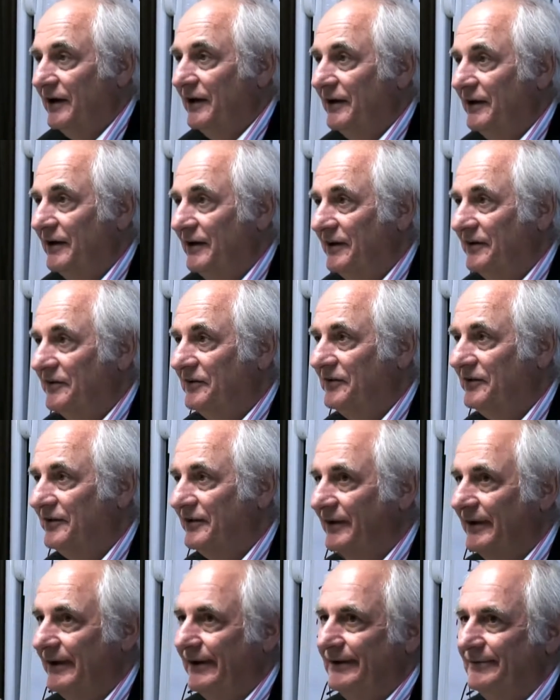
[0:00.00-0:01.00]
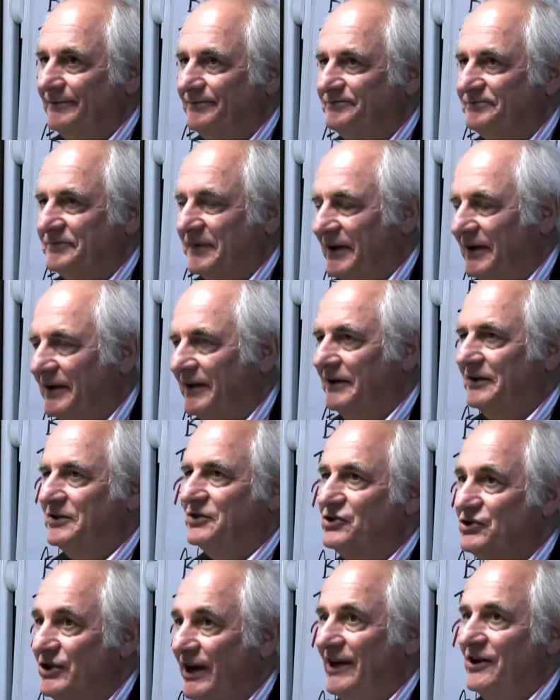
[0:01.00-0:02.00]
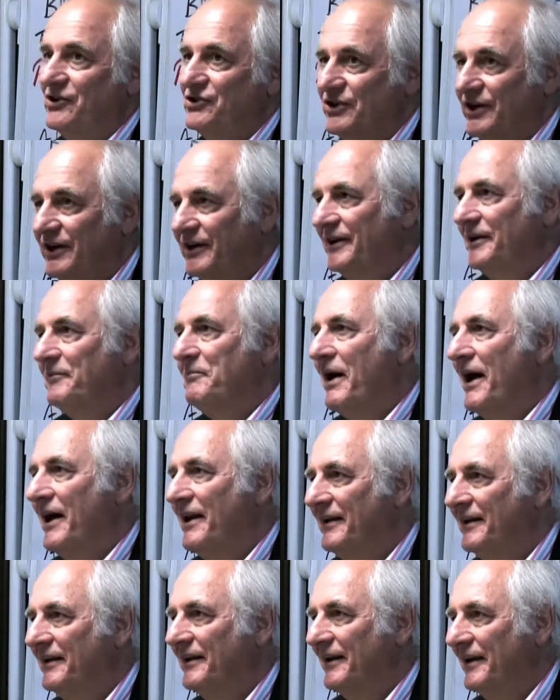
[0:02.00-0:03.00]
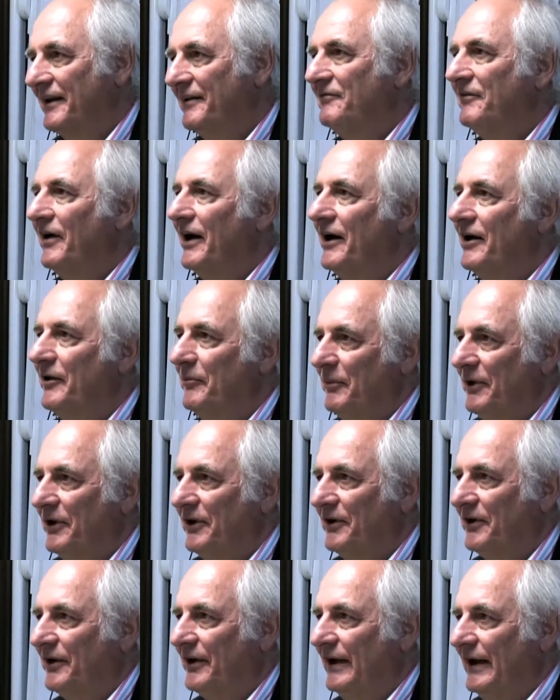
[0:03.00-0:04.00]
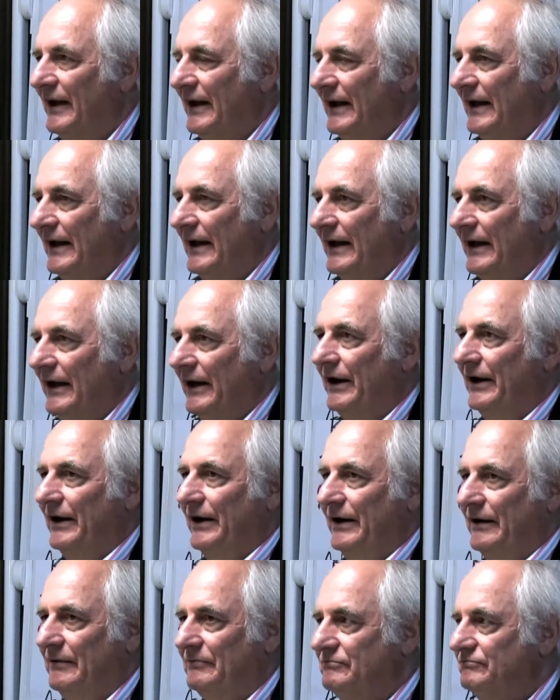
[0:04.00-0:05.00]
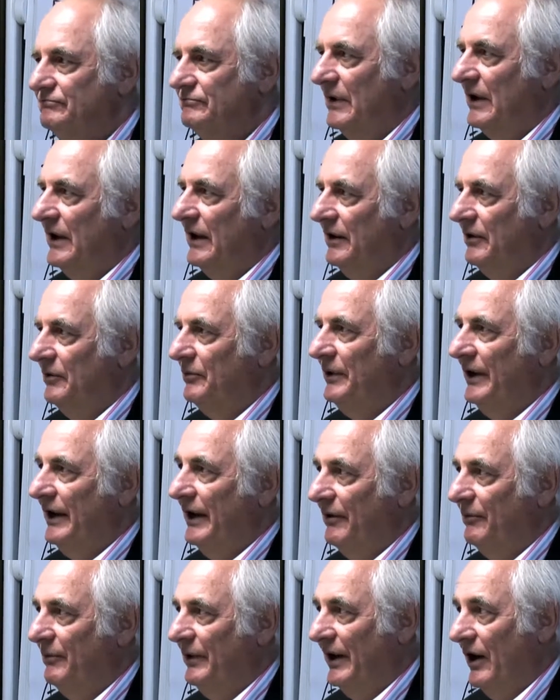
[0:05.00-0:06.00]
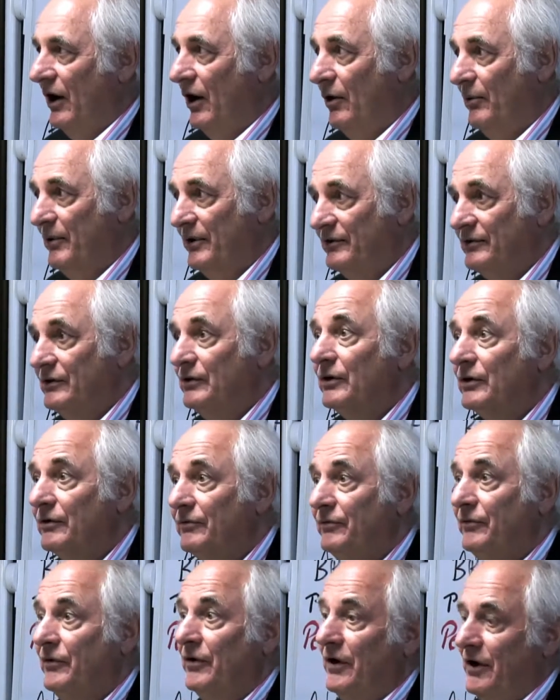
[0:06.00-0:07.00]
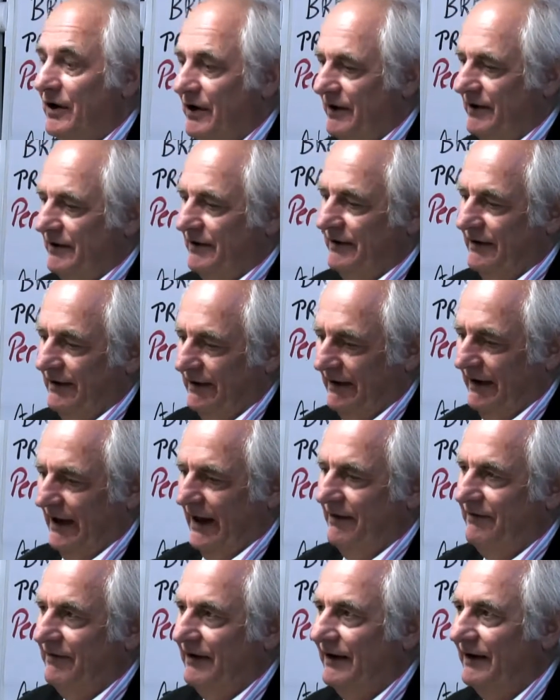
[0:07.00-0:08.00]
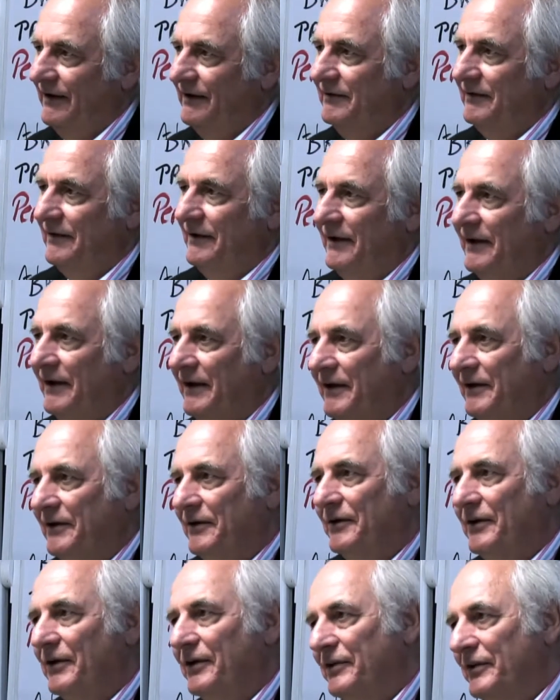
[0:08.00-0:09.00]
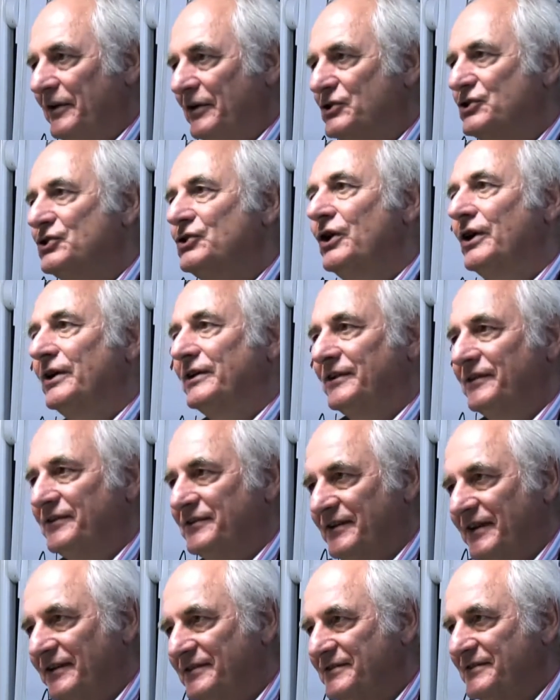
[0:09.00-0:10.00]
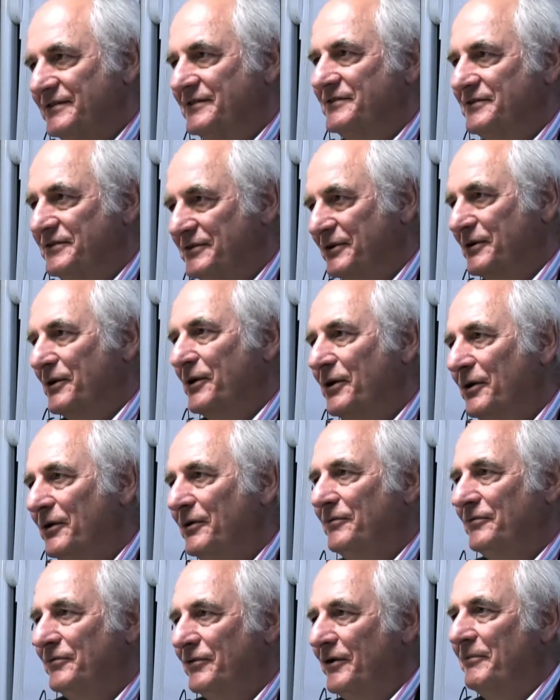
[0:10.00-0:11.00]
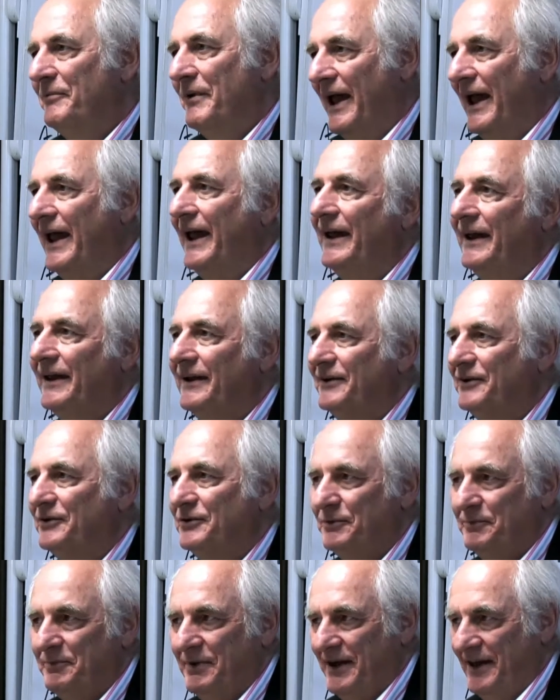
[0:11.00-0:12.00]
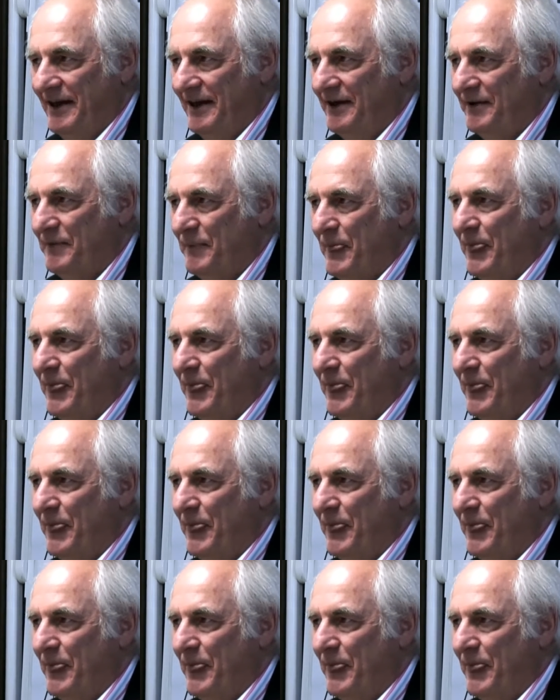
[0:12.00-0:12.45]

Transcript: in this changing, demanding environment, we always look for having, the shortest distance to go from A to B.